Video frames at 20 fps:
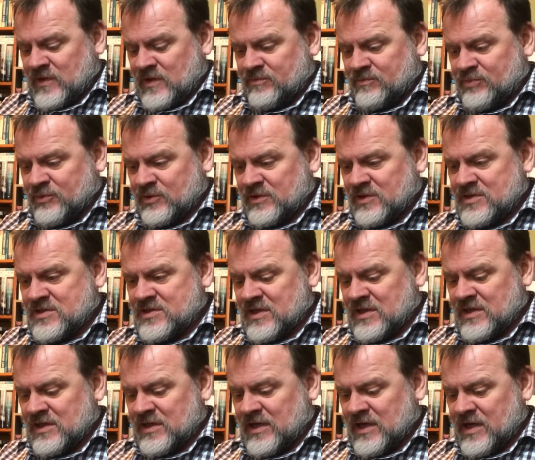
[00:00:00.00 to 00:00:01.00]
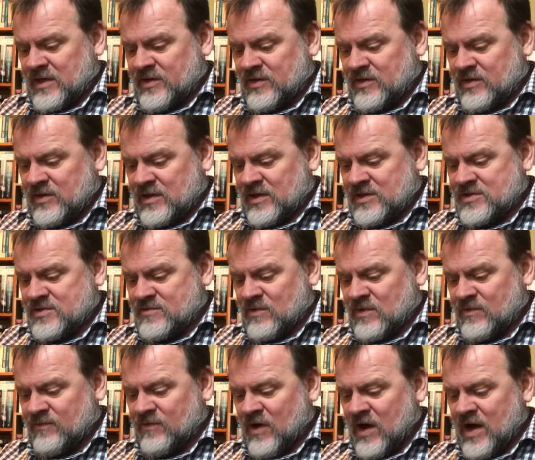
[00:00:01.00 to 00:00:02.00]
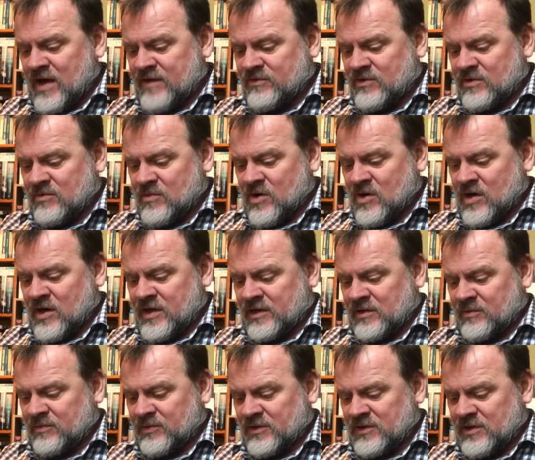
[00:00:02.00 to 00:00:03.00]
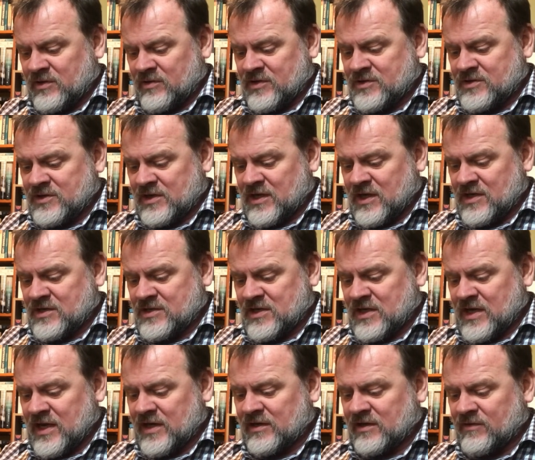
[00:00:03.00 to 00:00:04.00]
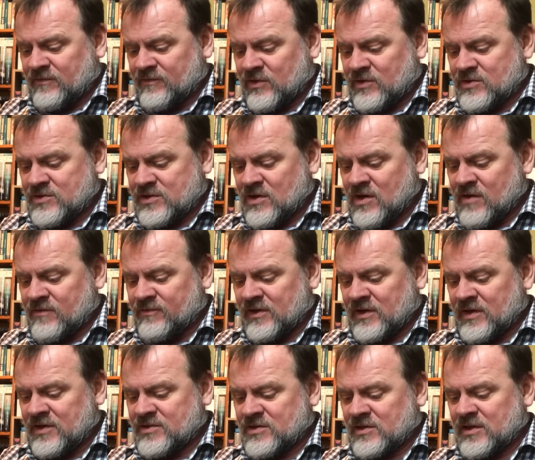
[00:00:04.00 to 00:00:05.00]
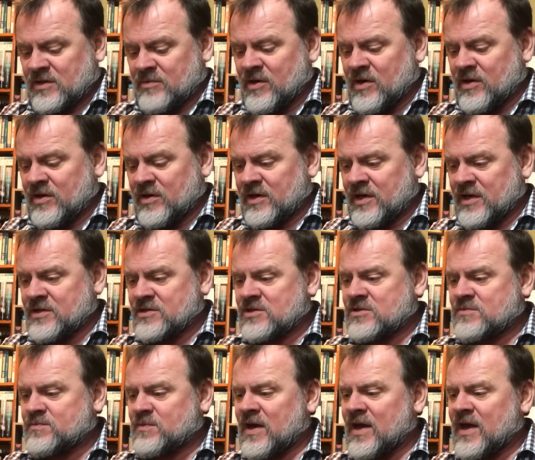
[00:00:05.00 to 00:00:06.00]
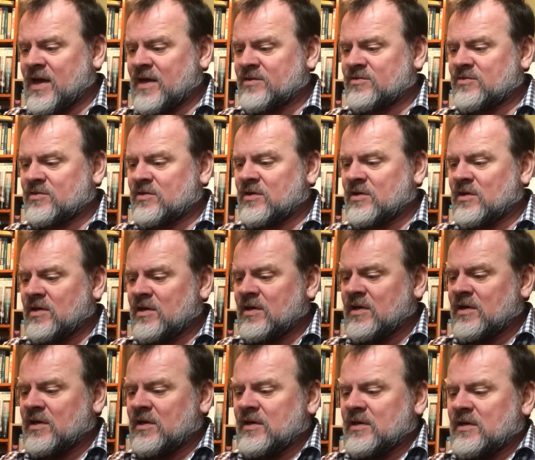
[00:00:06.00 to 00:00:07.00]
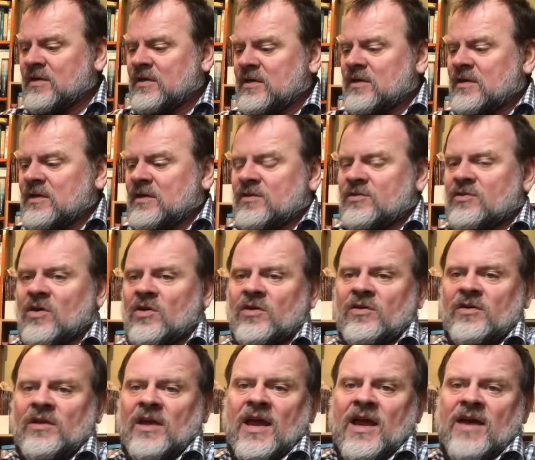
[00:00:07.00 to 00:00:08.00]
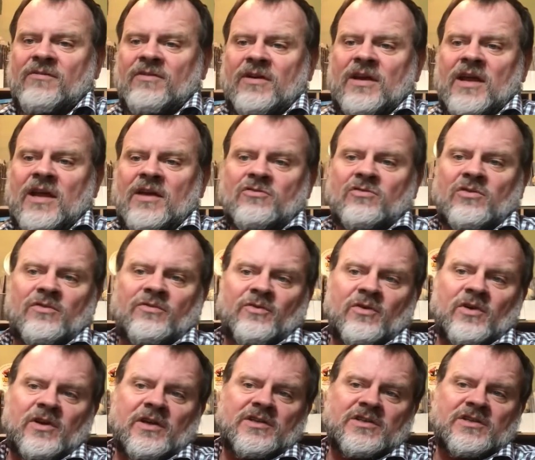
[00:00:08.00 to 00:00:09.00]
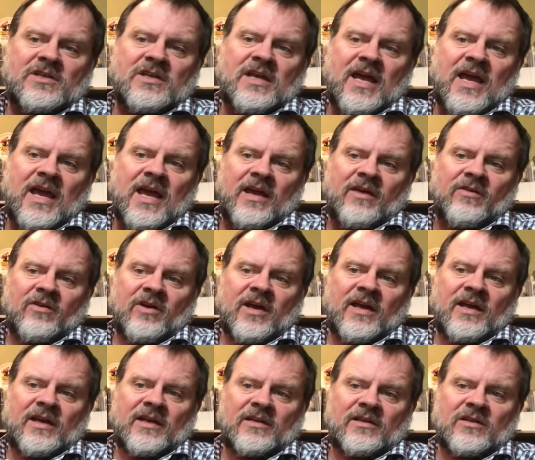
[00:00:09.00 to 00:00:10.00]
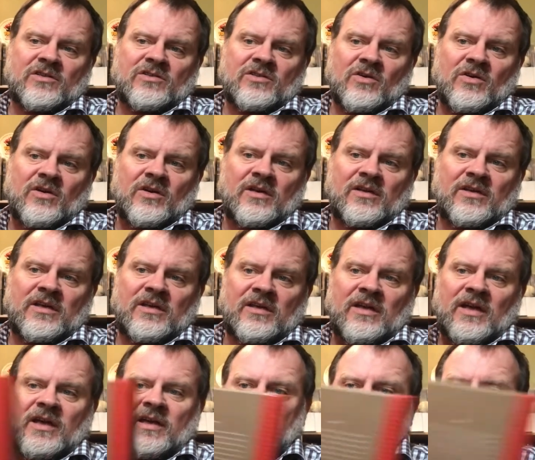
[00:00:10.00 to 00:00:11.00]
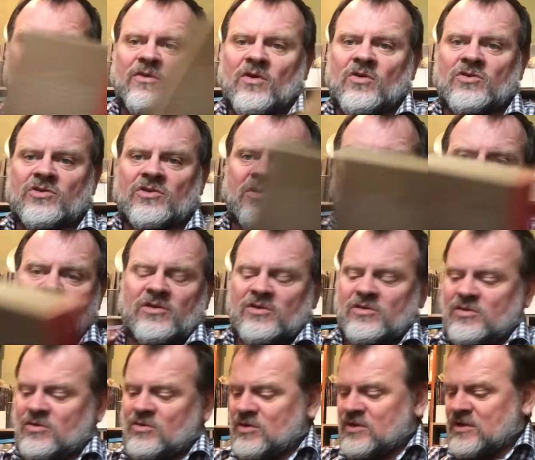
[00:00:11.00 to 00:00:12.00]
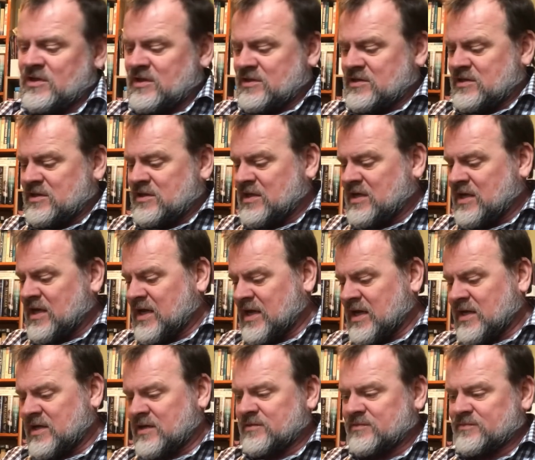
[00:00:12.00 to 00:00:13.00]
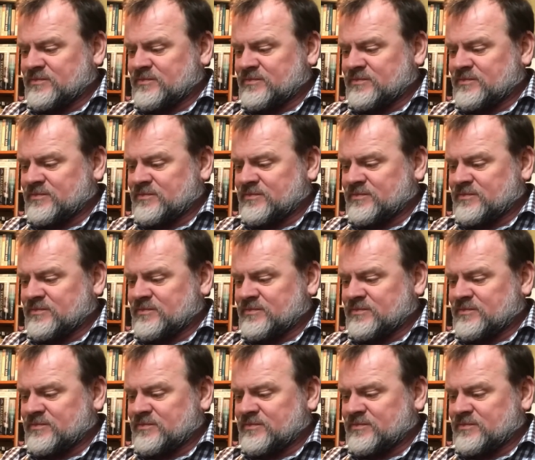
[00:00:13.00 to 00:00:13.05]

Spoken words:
put this thing together. It's Revive Your Mind, Complete Your Education, and Converse Confidentially About Our Nation's Past. So they have an entry for each day, right? You sort of like a devotional. You do it each day.